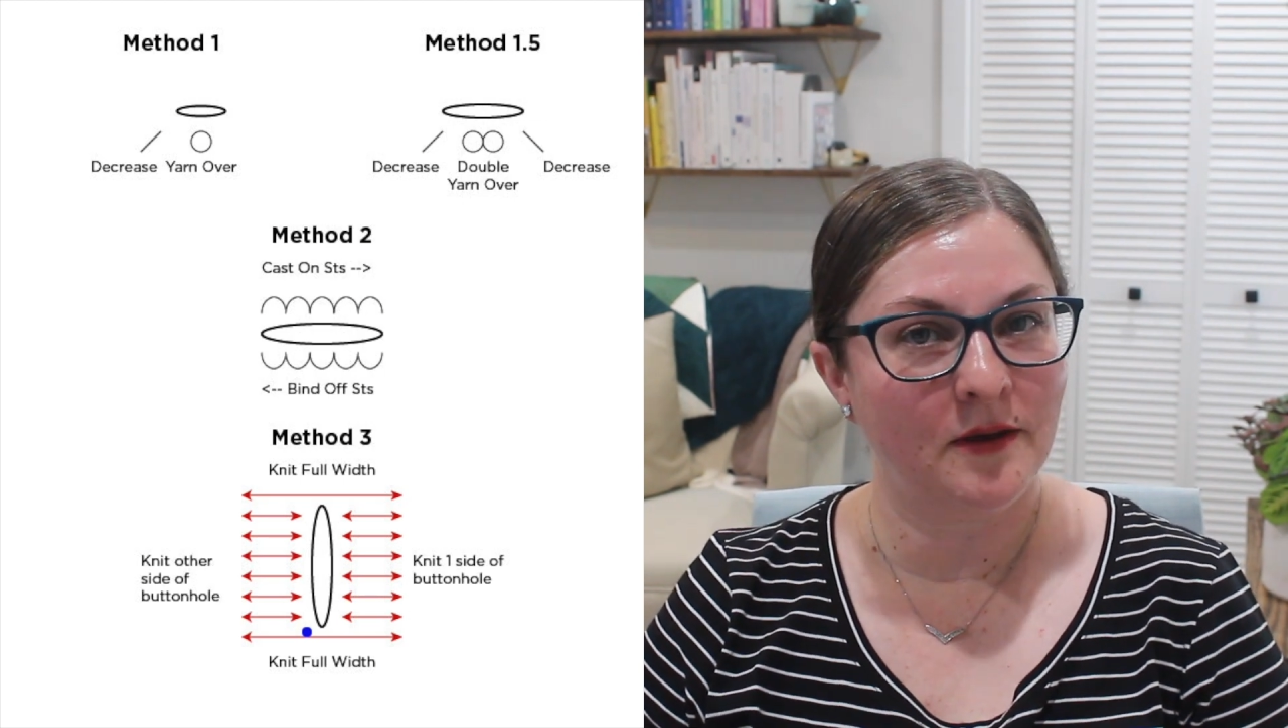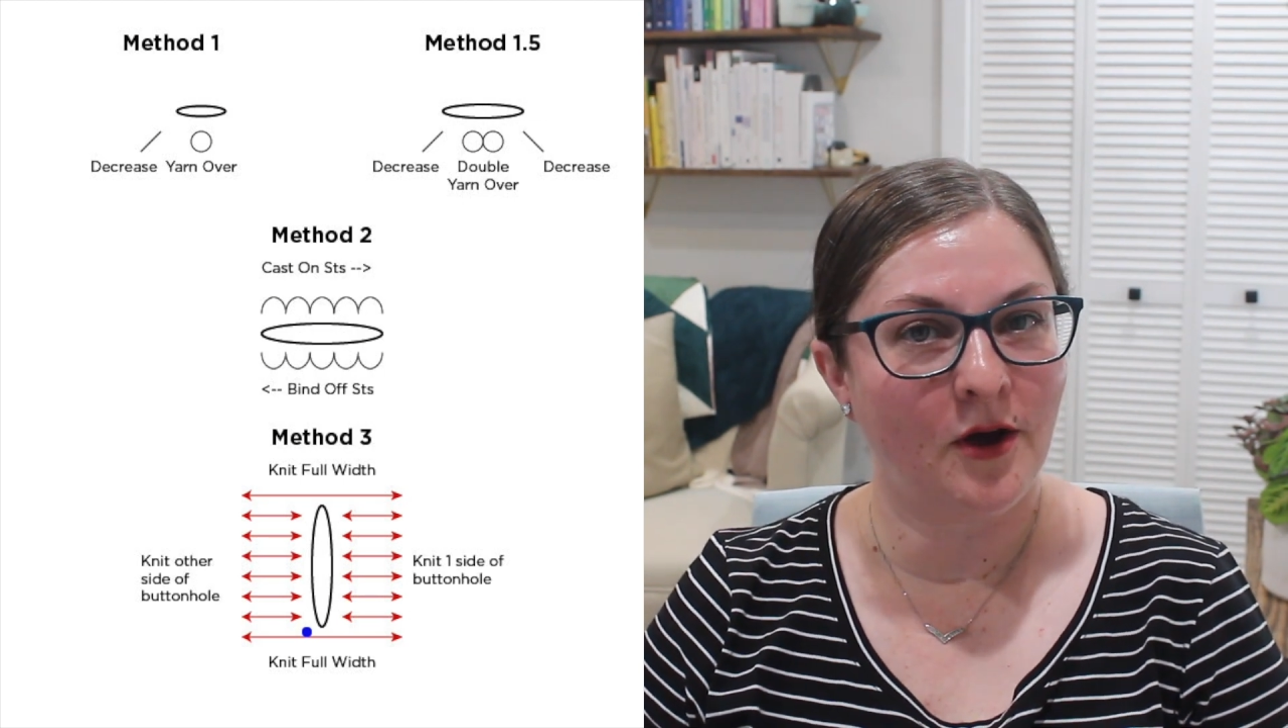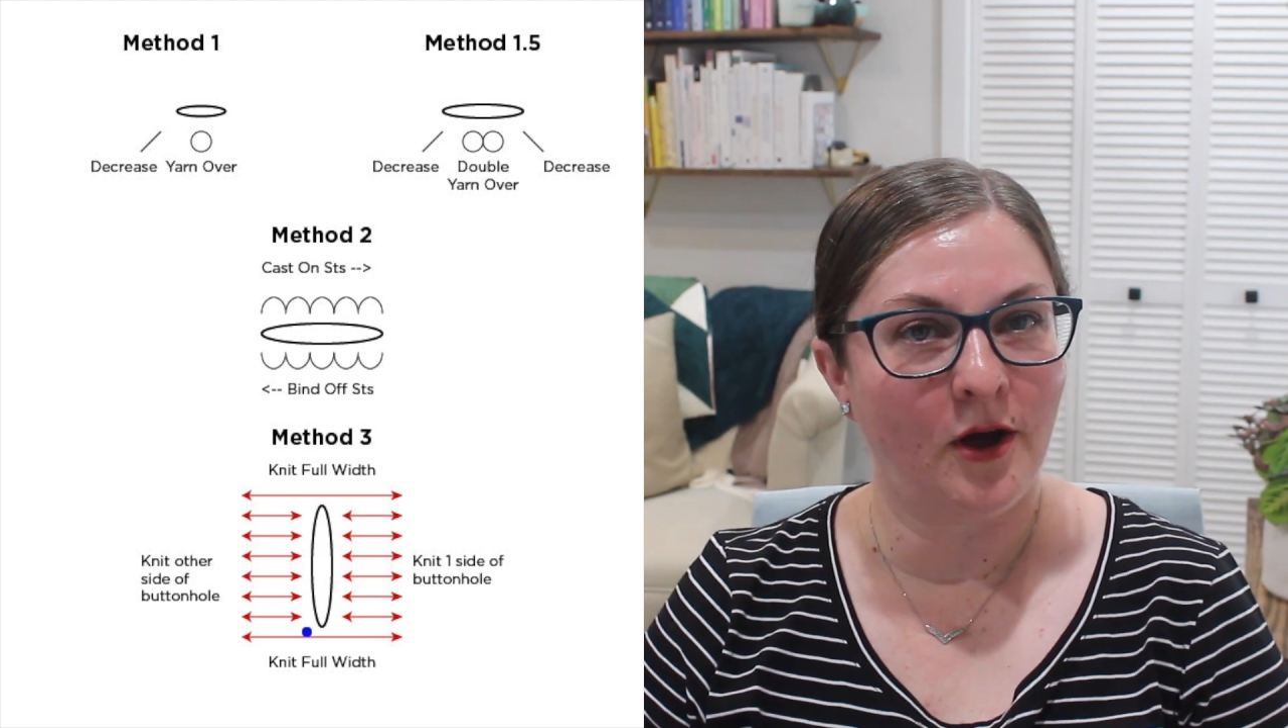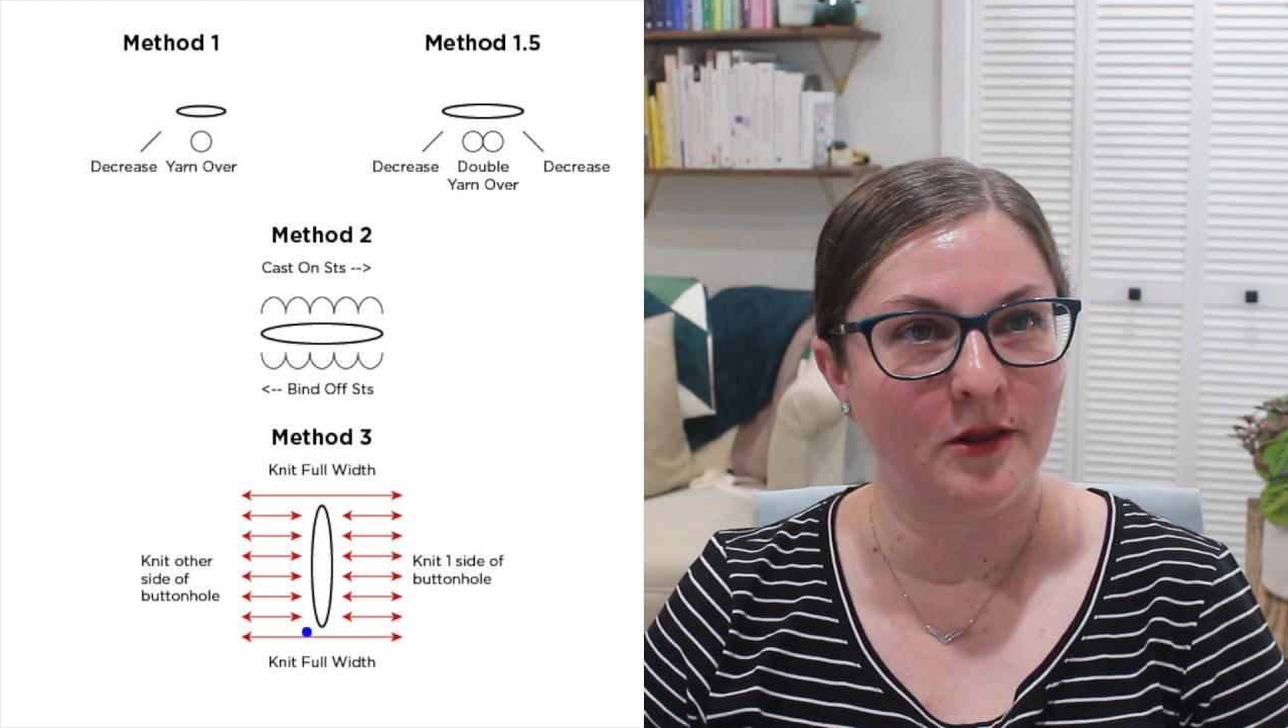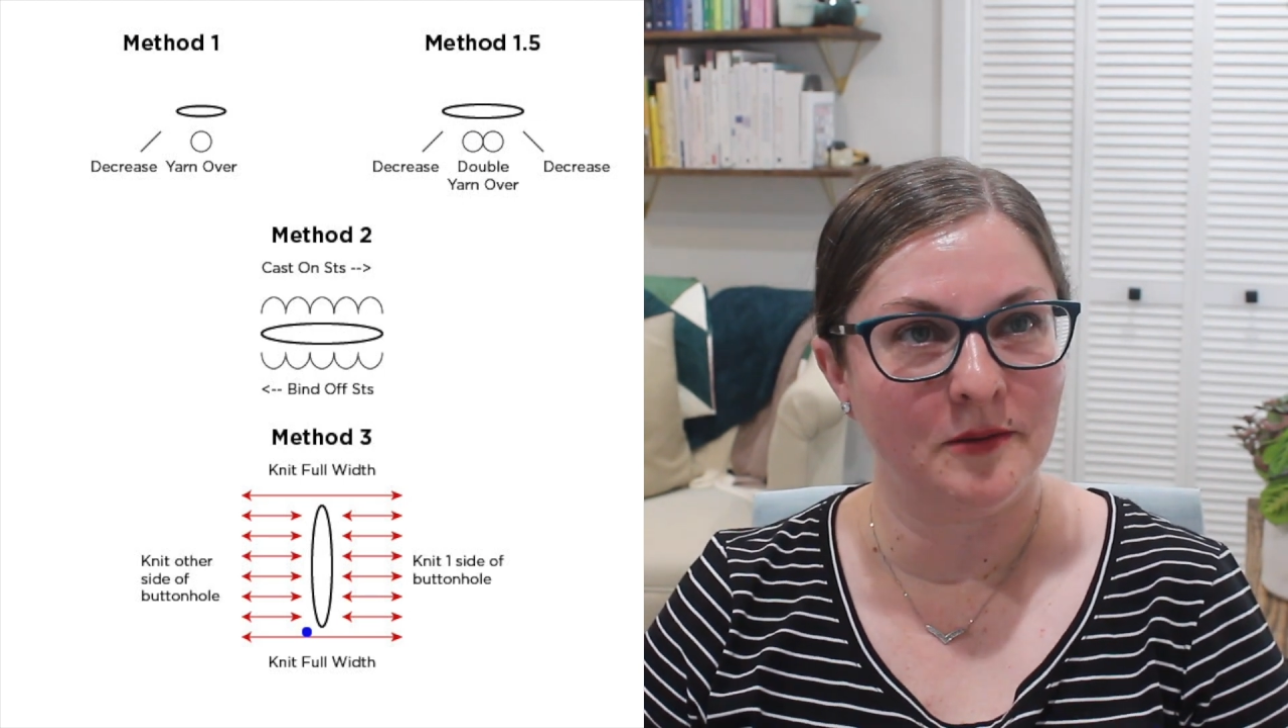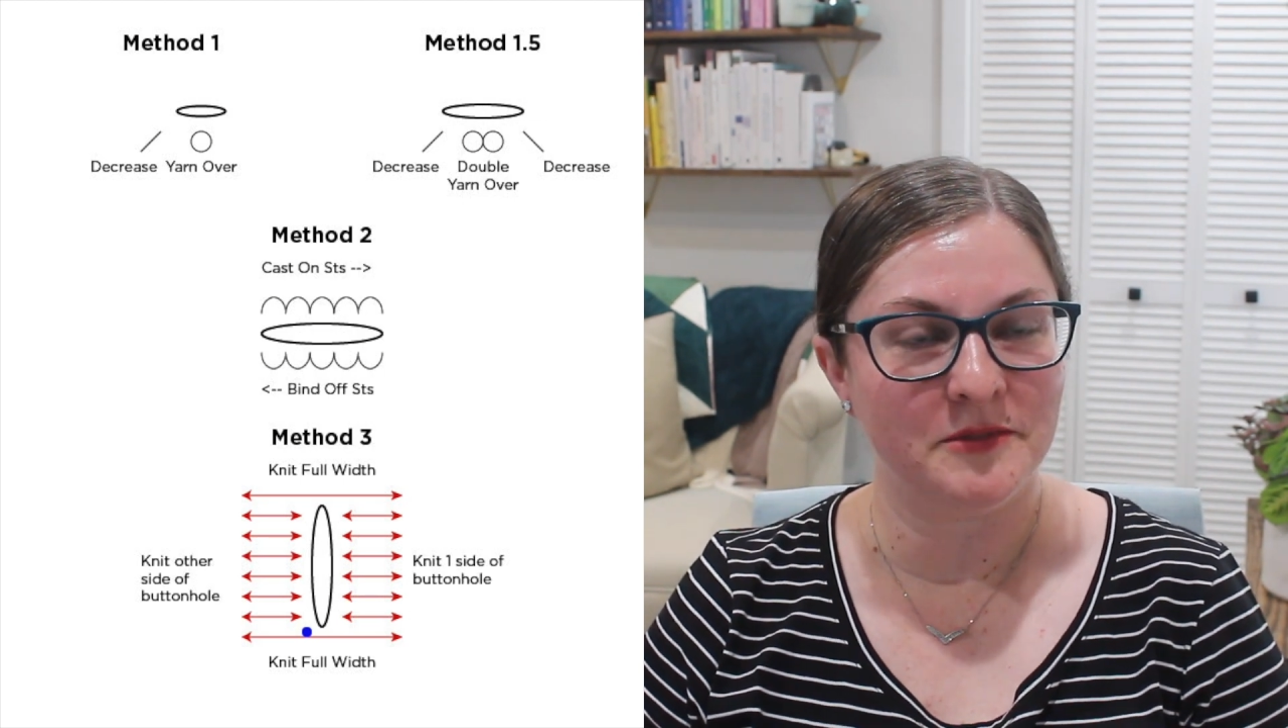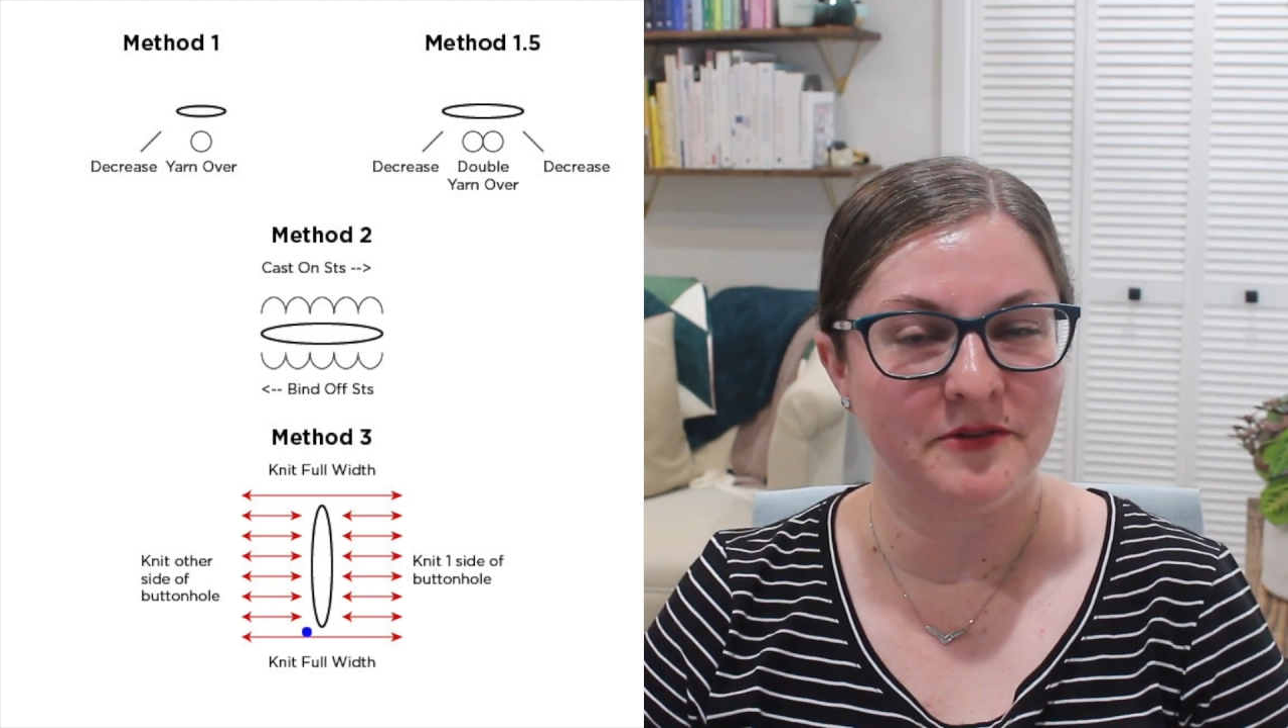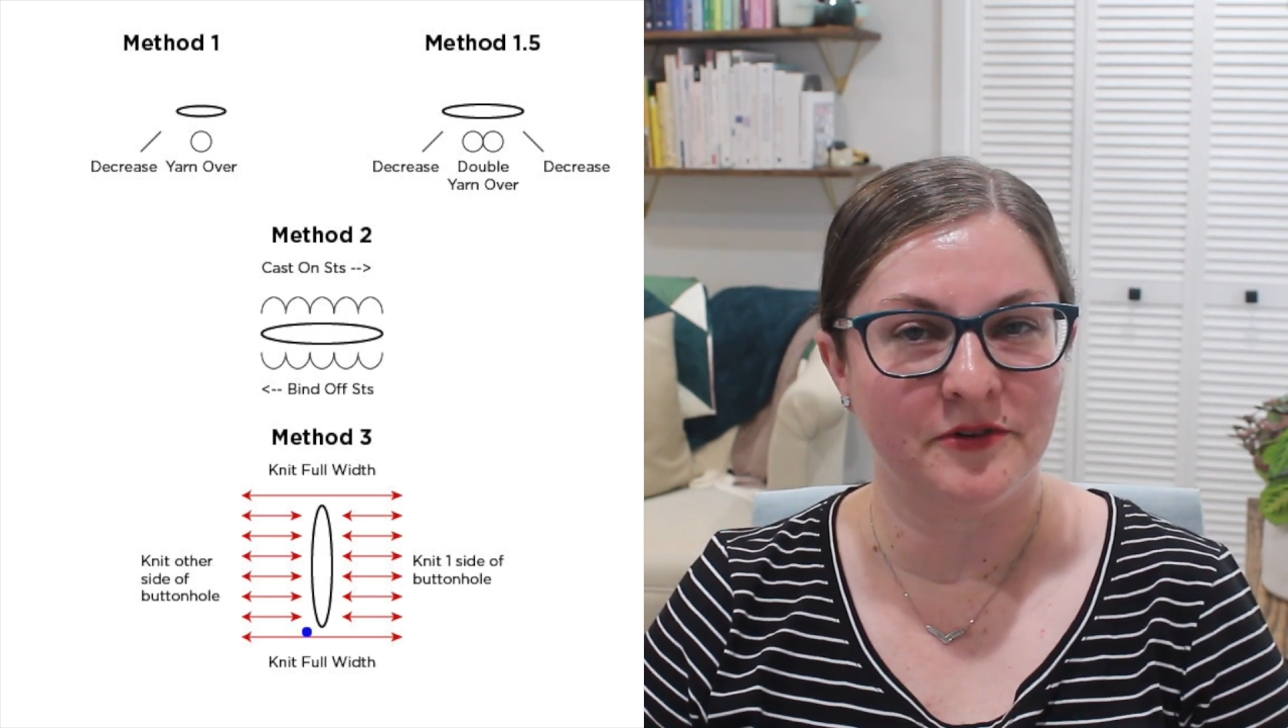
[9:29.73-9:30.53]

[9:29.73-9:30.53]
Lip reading: columns of